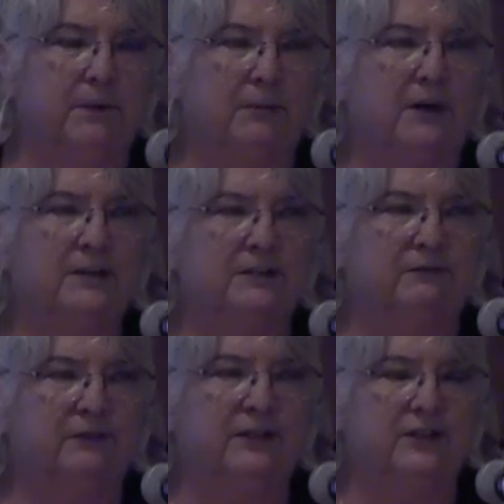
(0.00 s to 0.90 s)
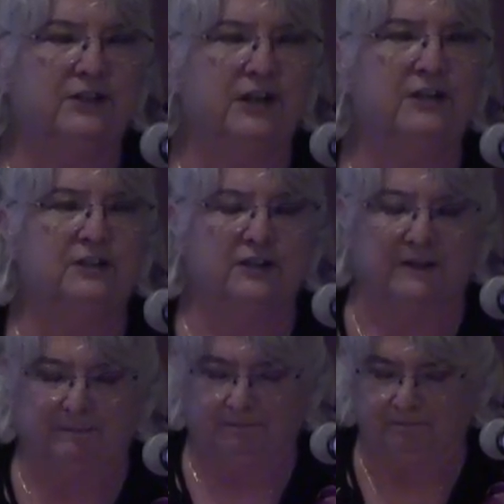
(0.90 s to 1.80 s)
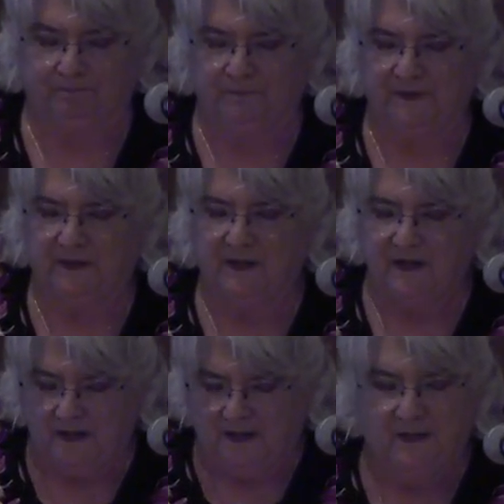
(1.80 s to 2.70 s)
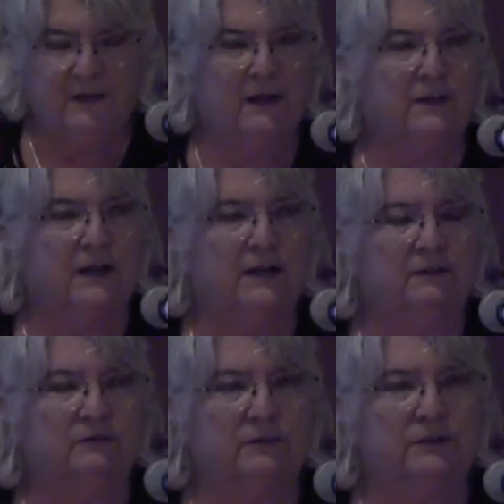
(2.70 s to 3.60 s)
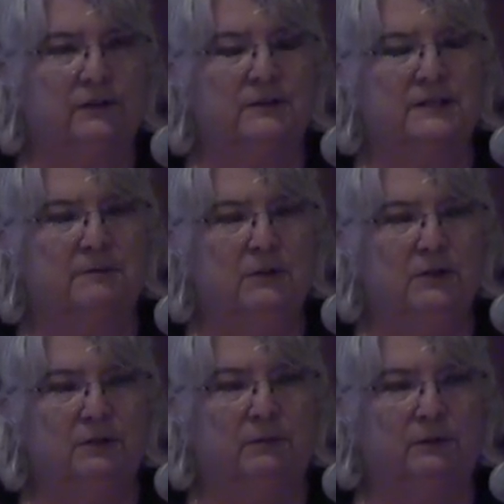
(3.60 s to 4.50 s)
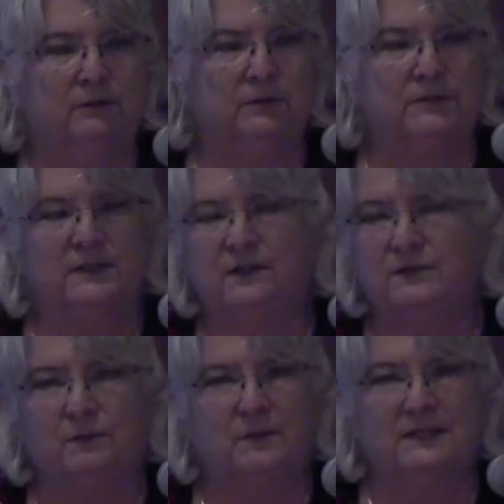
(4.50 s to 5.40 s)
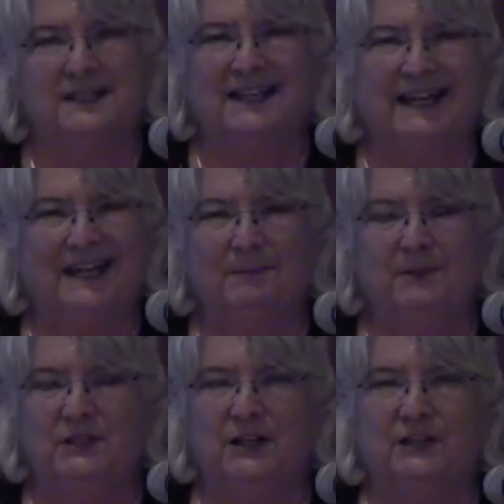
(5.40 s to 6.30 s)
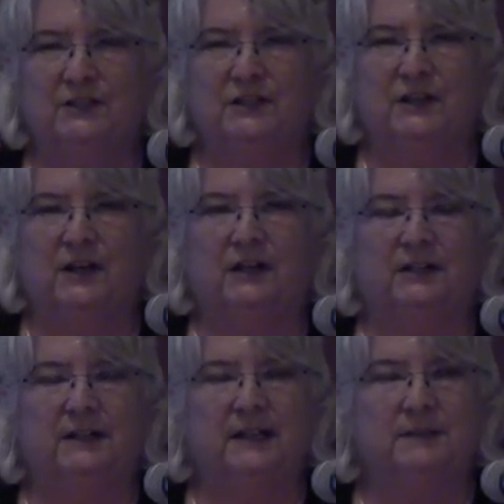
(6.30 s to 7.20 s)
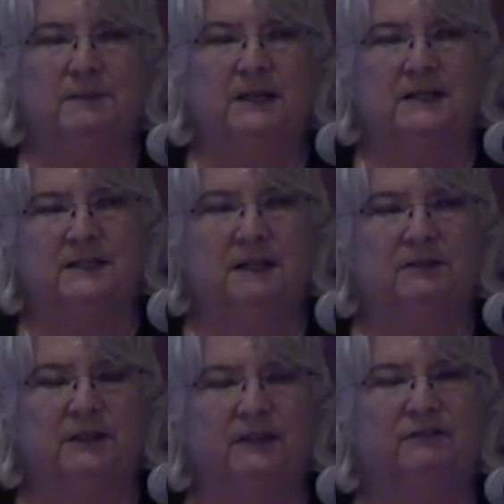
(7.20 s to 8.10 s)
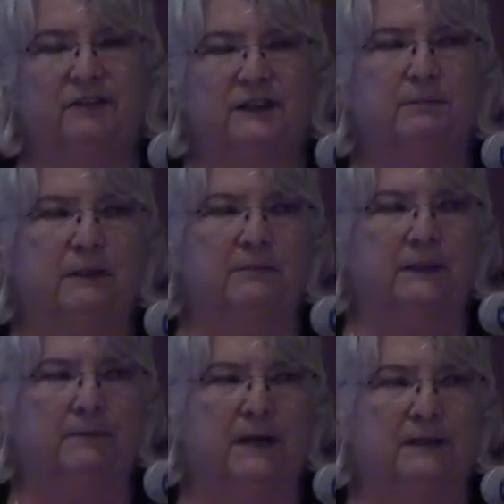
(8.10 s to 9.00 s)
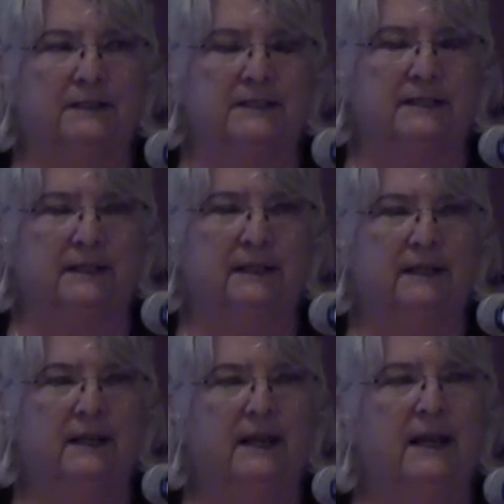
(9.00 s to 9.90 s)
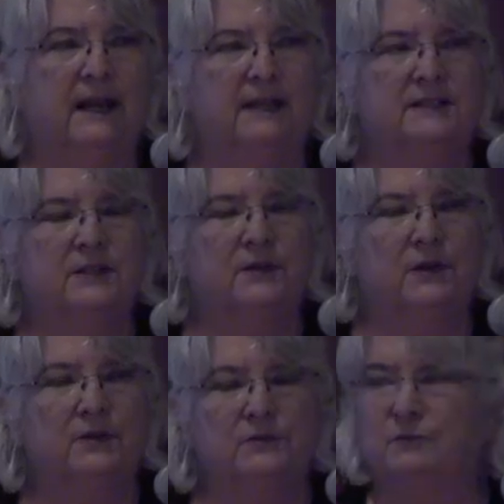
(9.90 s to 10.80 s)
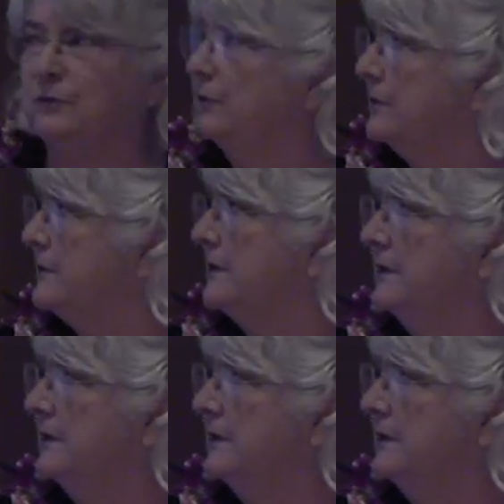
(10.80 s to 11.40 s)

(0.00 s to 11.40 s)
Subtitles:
parties are free to change them. The other kind of rule, though, is immutable rules, and those are ones that can't be changed at all, and that's because they really affect public policy. And so those rules